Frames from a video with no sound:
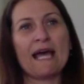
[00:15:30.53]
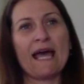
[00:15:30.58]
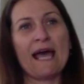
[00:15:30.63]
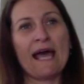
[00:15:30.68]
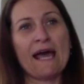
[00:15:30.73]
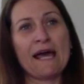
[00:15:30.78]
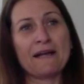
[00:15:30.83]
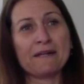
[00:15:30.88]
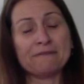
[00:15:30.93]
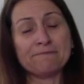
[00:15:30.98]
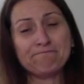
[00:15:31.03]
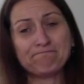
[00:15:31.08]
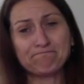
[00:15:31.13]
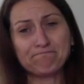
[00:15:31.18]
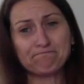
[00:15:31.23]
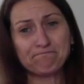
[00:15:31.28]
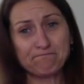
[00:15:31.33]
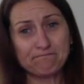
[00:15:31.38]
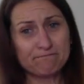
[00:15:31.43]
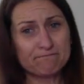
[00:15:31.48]
Um,
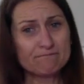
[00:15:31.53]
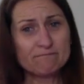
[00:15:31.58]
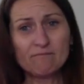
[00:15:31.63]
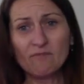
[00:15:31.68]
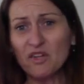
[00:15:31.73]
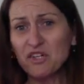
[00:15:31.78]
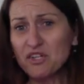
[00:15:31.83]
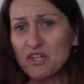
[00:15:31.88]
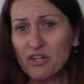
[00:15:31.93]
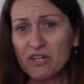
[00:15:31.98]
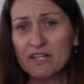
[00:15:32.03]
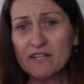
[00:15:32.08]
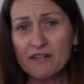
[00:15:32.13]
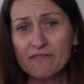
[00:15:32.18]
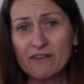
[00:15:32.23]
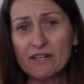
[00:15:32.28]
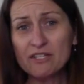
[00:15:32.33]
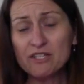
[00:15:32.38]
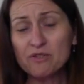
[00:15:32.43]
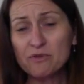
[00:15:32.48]
and
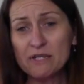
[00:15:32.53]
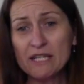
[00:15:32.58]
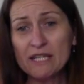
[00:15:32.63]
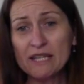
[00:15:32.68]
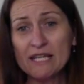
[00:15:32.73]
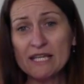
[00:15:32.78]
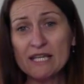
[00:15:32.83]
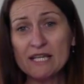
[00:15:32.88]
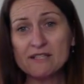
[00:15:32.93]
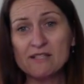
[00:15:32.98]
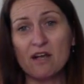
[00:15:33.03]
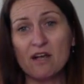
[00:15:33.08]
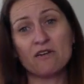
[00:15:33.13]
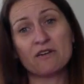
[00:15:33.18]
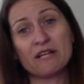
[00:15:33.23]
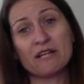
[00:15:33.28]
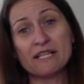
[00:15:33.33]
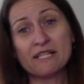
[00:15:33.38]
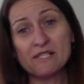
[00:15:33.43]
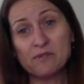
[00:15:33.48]
then doing things
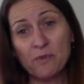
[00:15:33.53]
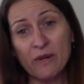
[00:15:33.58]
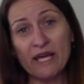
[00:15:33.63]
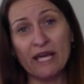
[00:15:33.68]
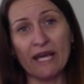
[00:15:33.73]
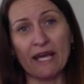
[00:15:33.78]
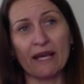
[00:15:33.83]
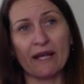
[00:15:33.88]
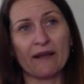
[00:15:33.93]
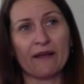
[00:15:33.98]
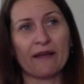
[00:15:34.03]
on a swing.